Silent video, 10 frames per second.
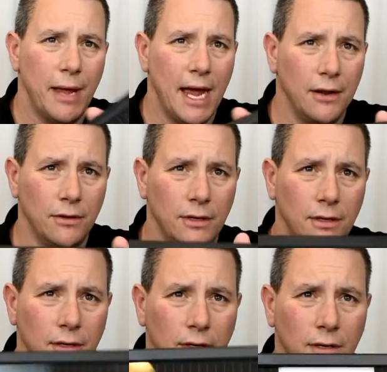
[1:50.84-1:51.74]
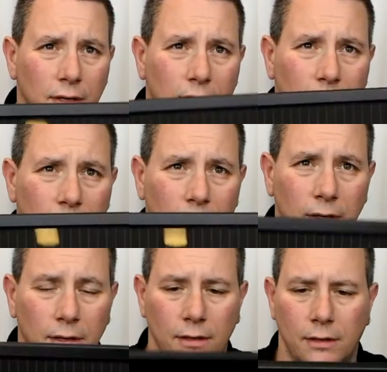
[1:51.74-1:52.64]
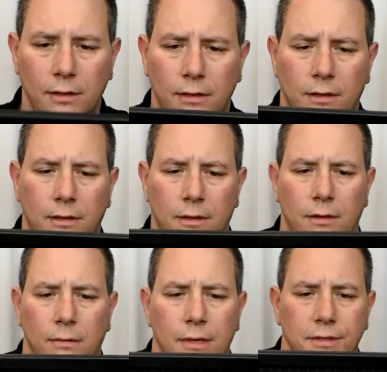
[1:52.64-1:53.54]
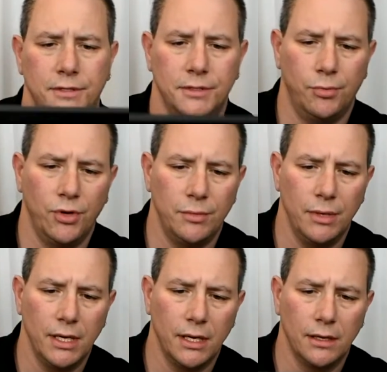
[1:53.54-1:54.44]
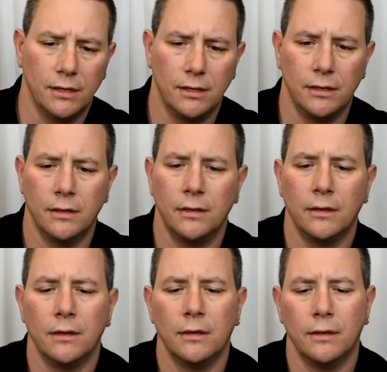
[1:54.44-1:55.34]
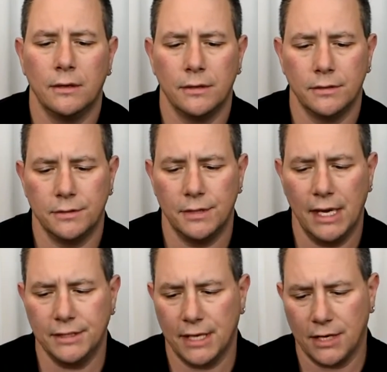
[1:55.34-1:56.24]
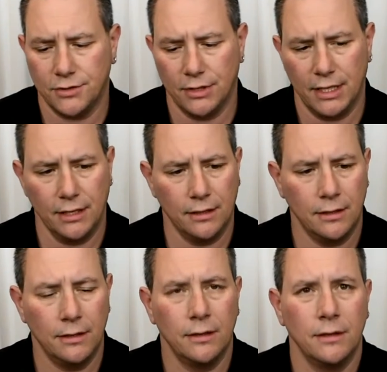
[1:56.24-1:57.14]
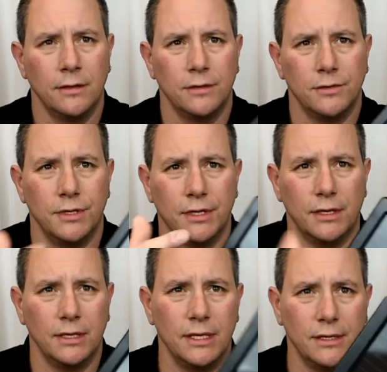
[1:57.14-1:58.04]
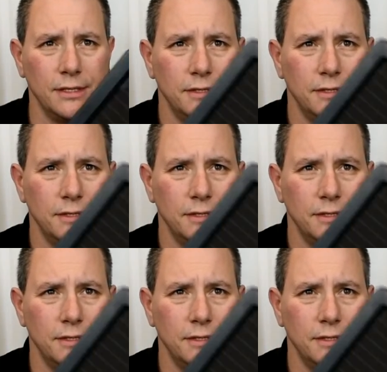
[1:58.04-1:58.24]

panel. Oh, this is pretty big. It's nice actually. So you can clearly